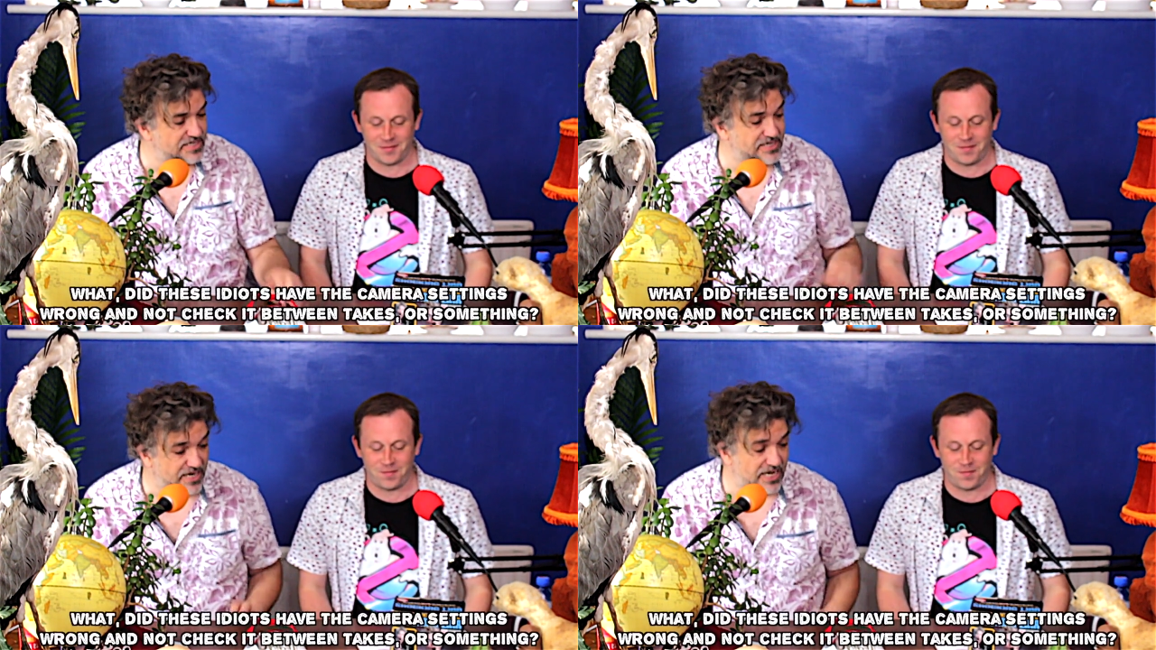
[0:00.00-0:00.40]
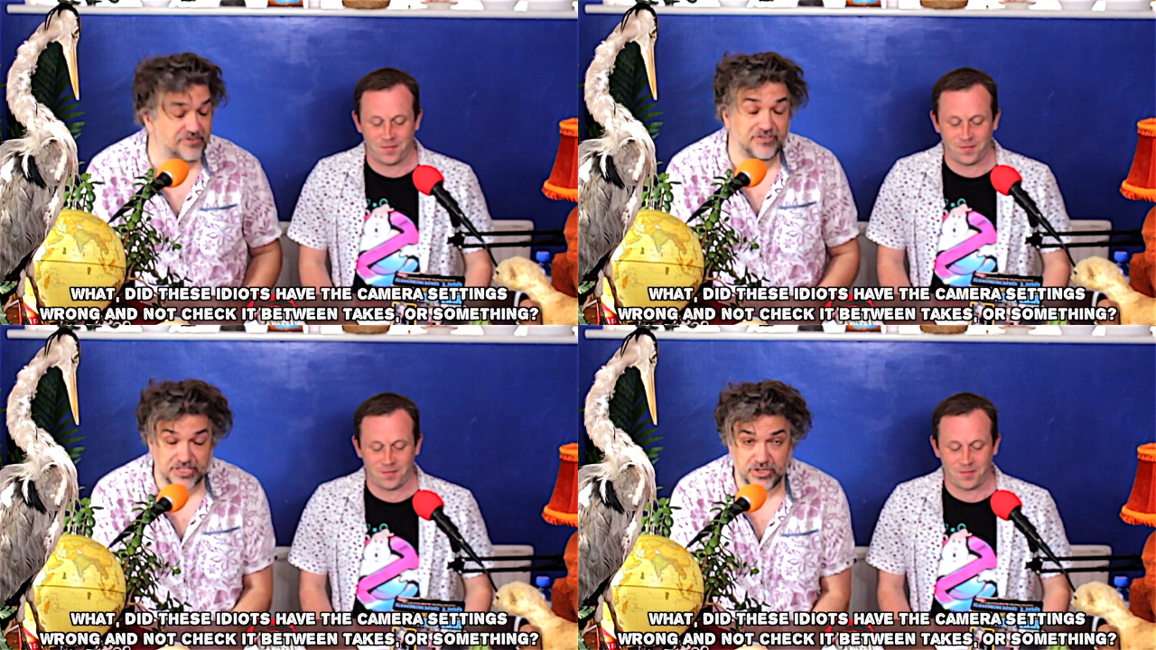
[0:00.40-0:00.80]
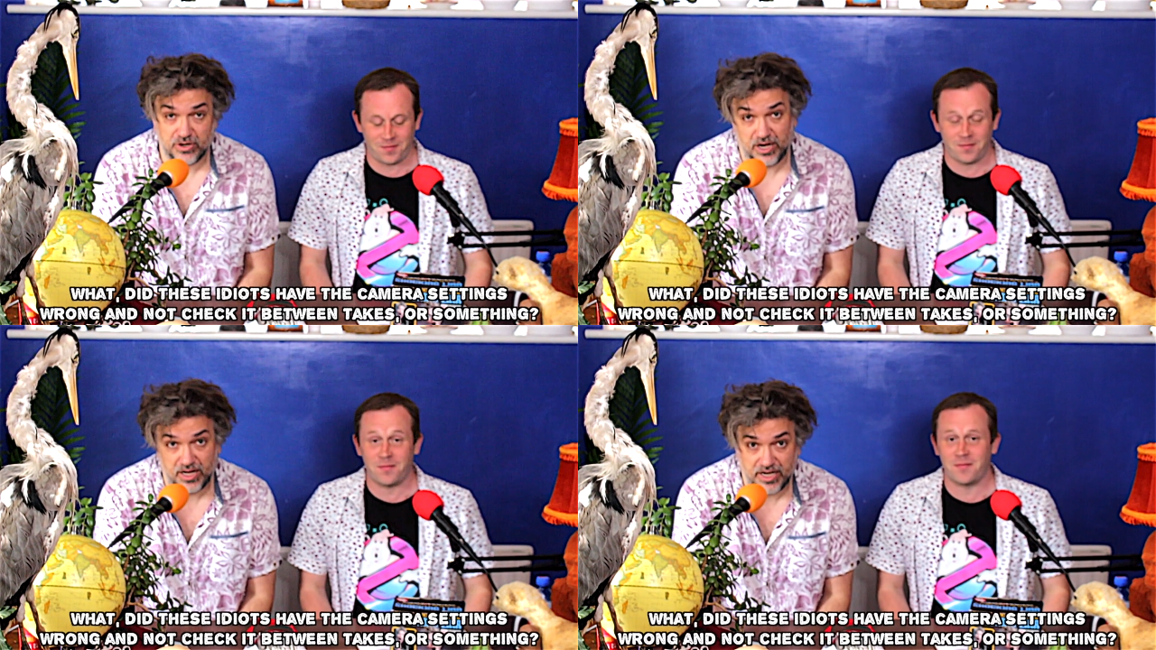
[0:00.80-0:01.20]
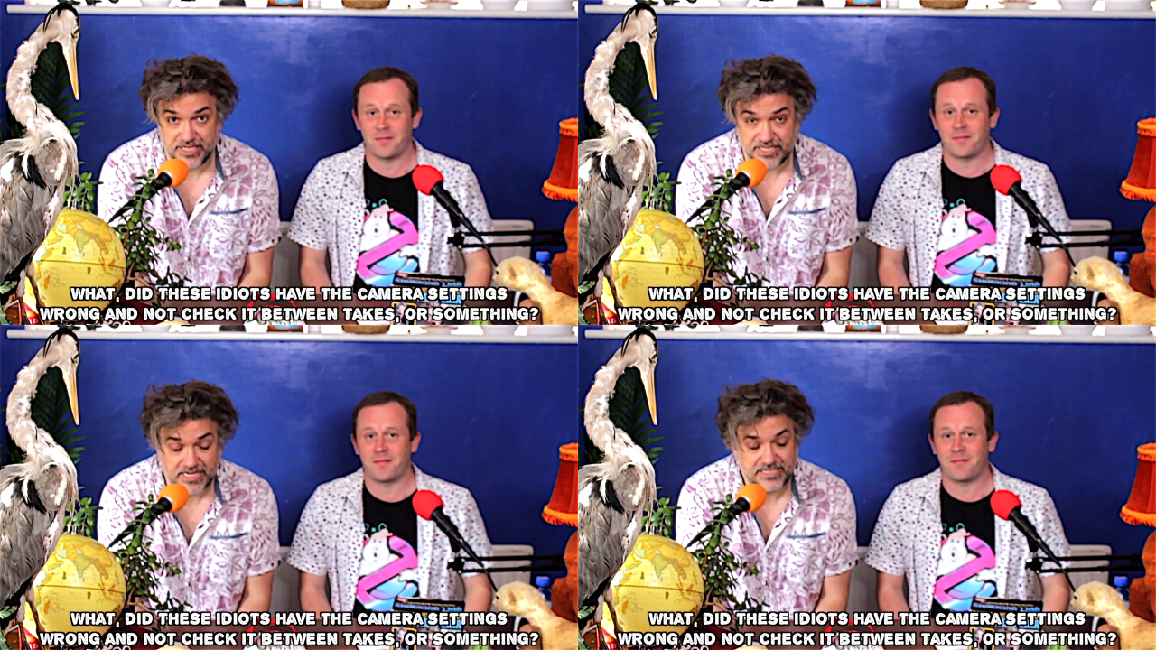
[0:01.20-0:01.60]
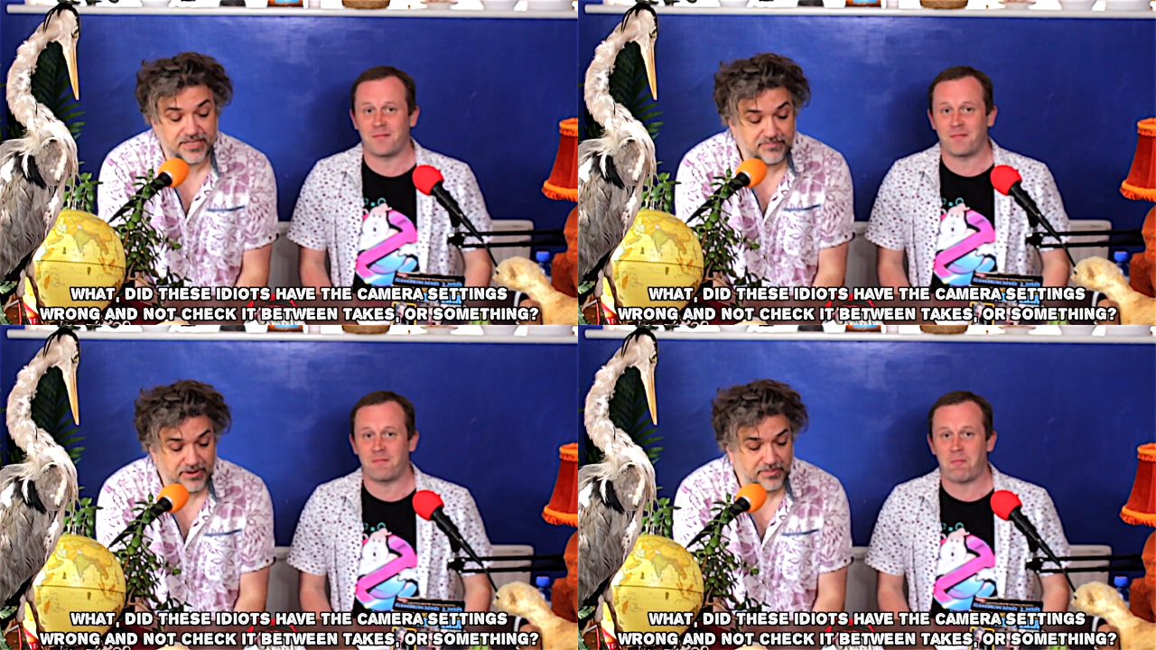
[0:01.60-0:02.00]
Speaker 1: It's an electric shock lie detector
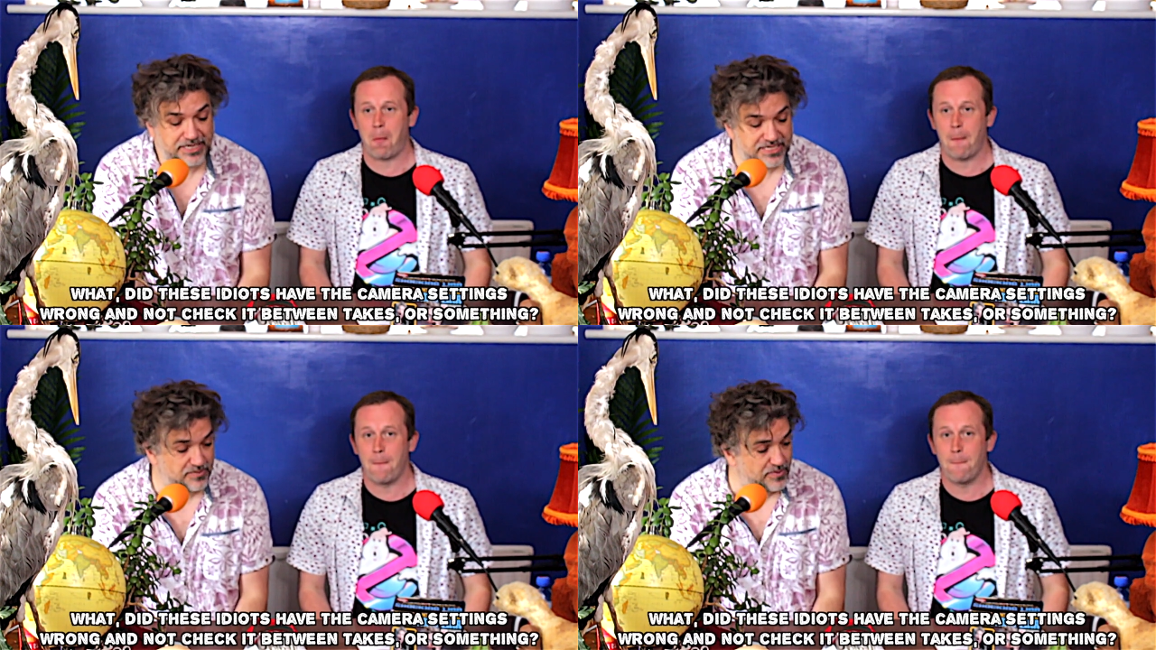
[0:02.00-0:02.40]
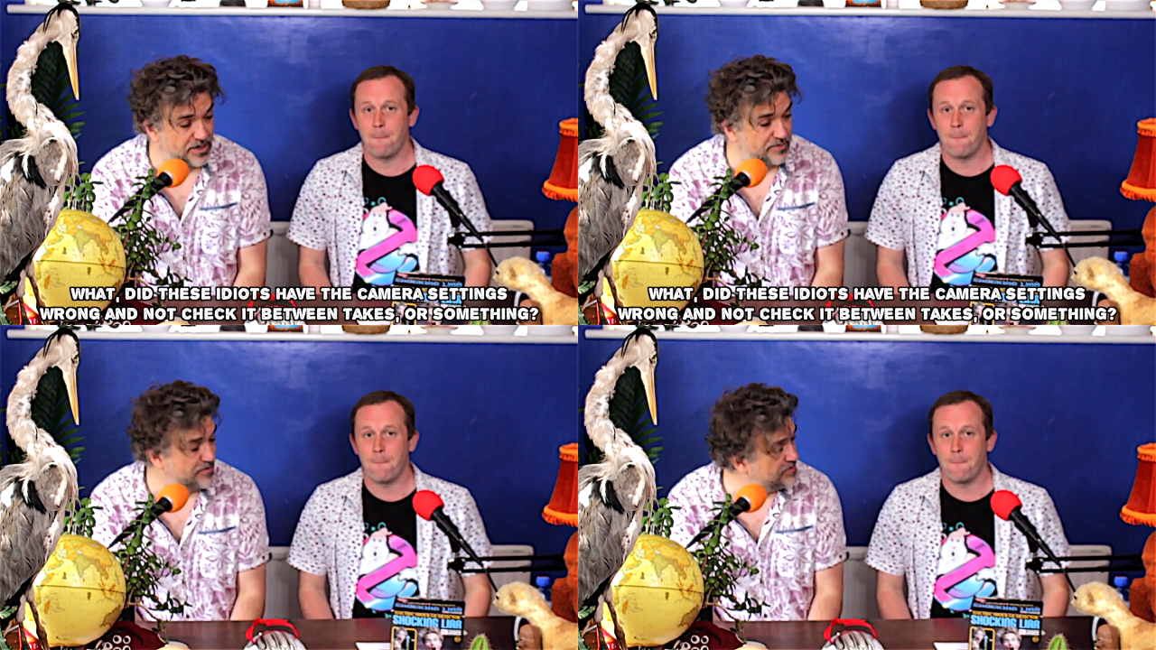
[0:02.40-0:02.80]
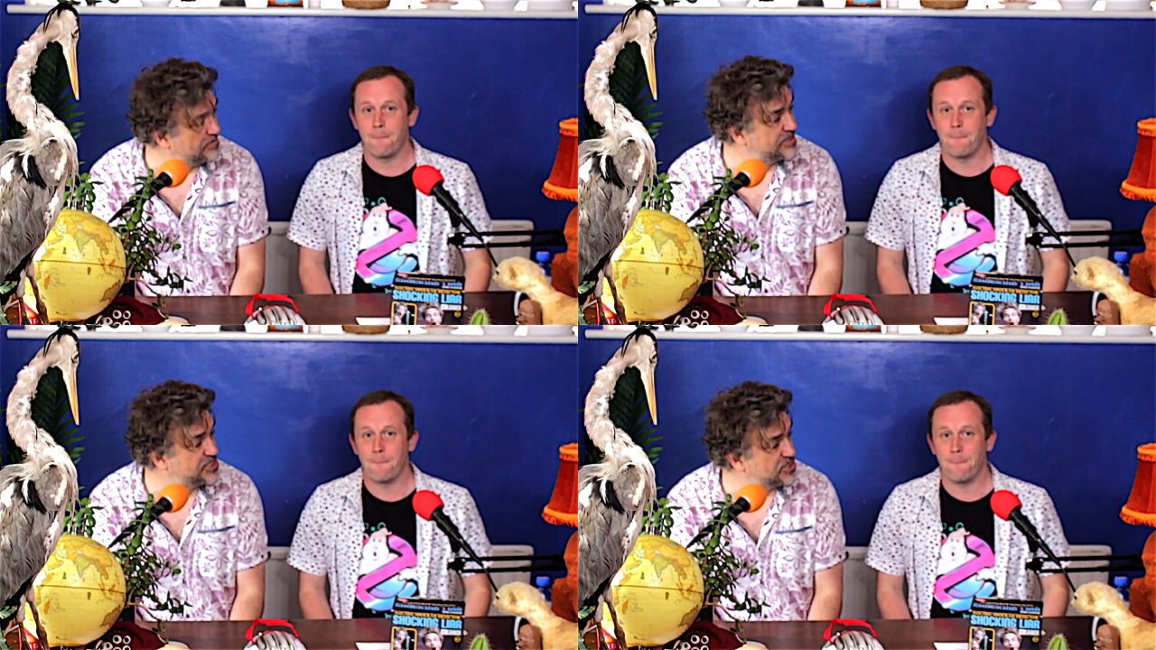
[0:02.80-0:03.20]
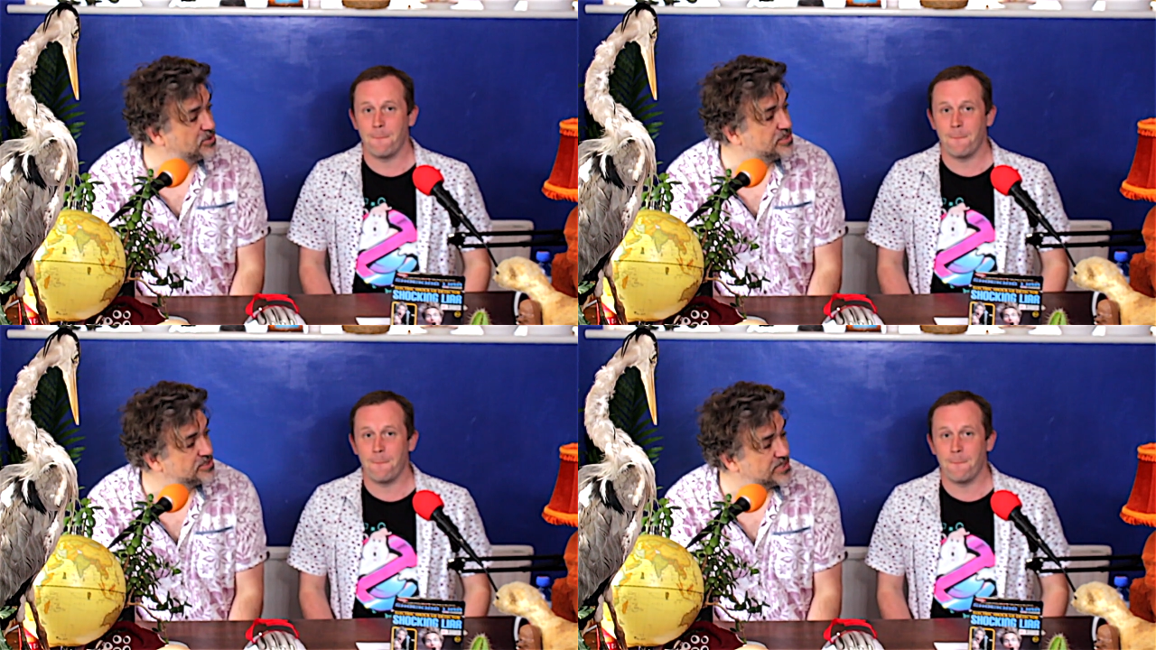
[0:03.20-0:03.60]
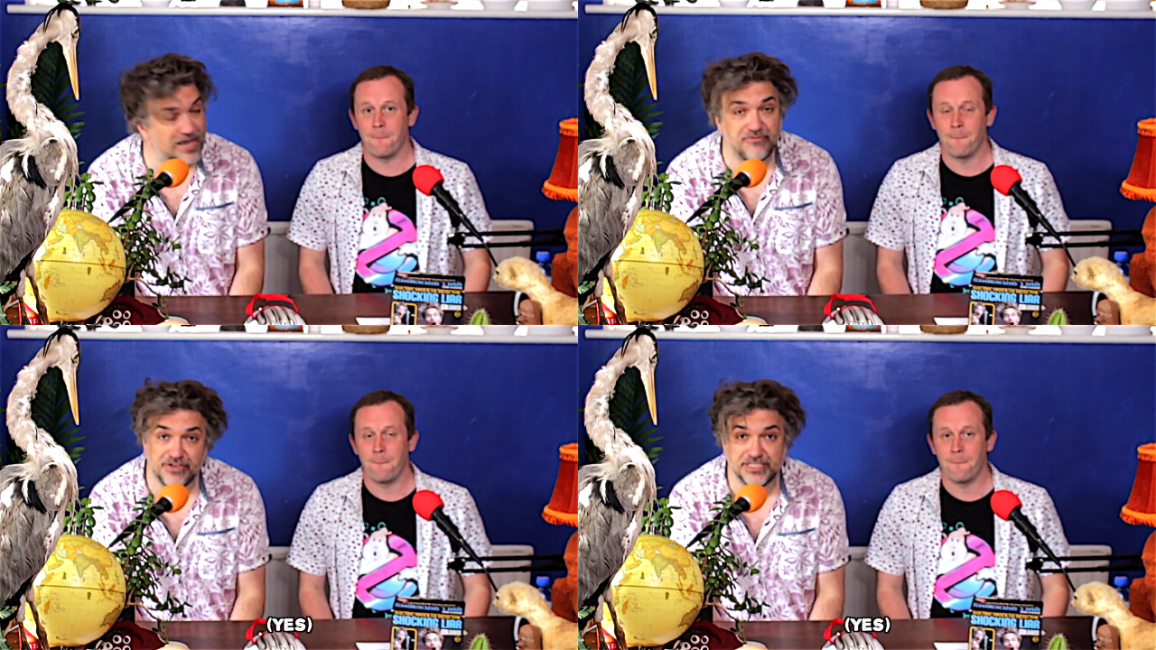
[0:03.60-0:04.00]
that probably doesn't work and will probably shock us
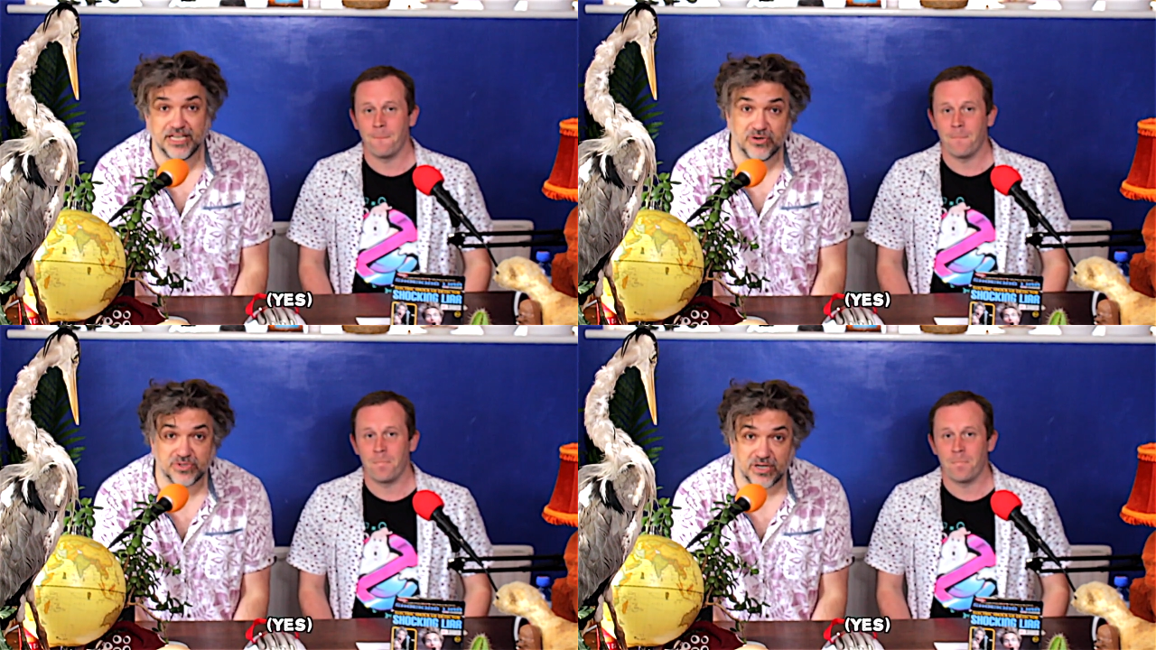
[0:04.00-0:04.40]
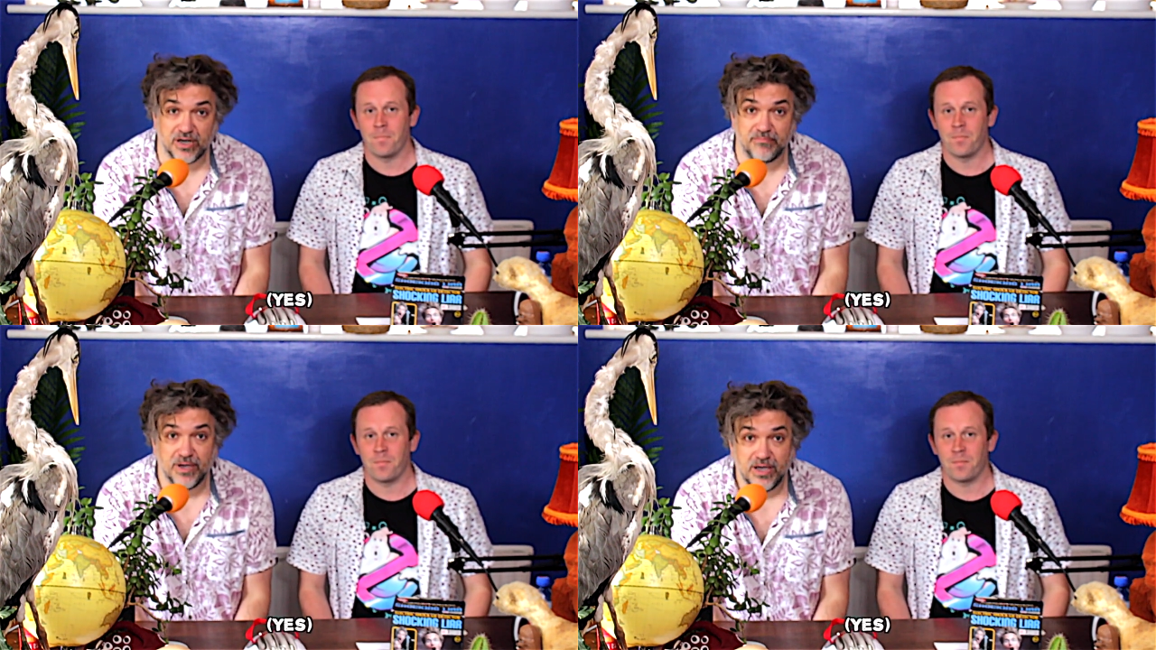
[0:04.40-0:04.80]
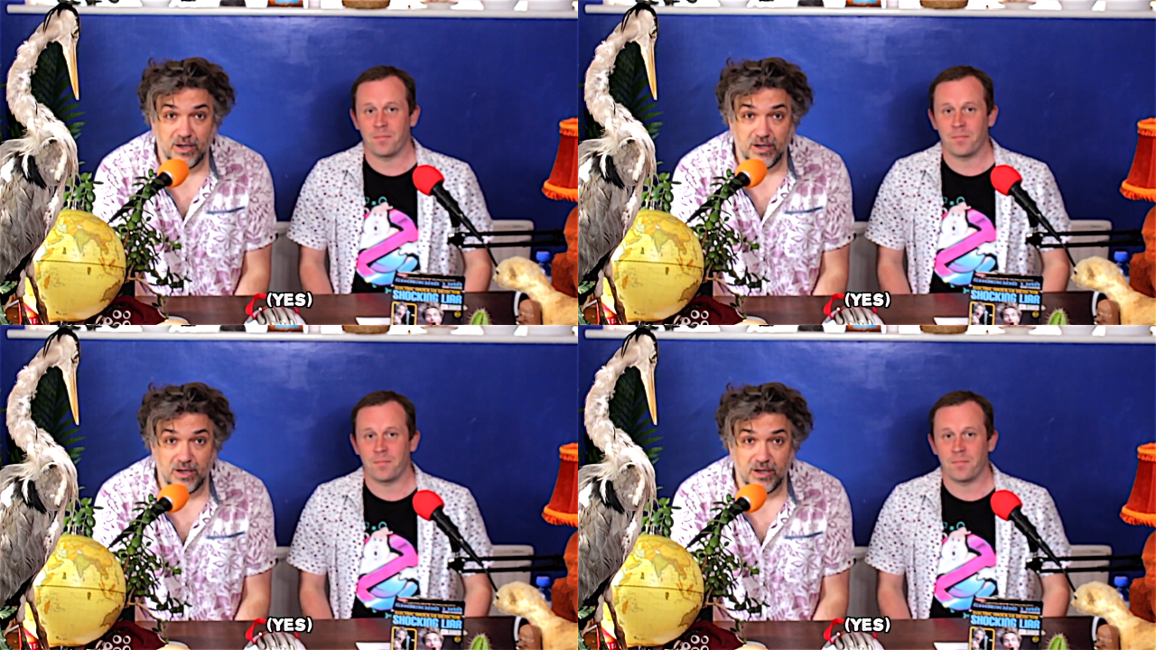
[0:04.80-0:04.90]
every single time